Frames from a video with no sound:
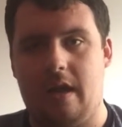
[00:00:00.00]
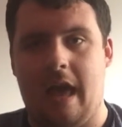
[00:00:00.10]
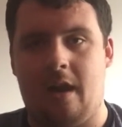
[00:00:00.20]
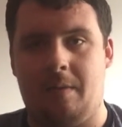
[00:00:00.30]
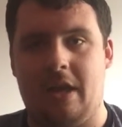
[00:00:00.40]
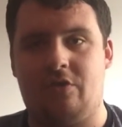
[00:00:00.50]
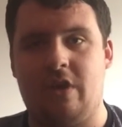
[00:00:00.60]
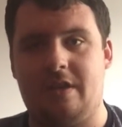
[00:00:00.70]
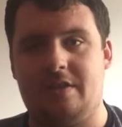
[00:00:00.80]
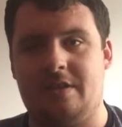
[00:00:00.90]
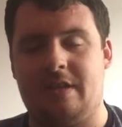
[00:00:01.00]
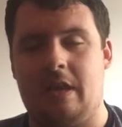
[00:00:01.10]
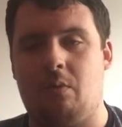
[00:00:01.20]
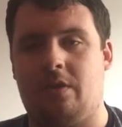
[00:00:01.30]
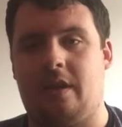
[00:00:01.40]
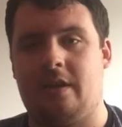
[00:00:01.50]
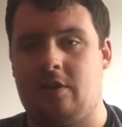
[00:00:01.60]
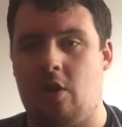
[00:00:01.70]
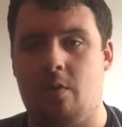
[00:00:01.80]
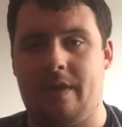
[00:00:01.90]
it'll be interesting to see what they can
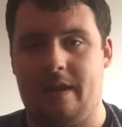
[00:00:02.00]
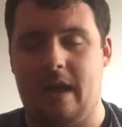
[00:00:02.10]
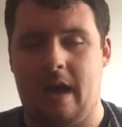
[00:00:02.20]
do with it,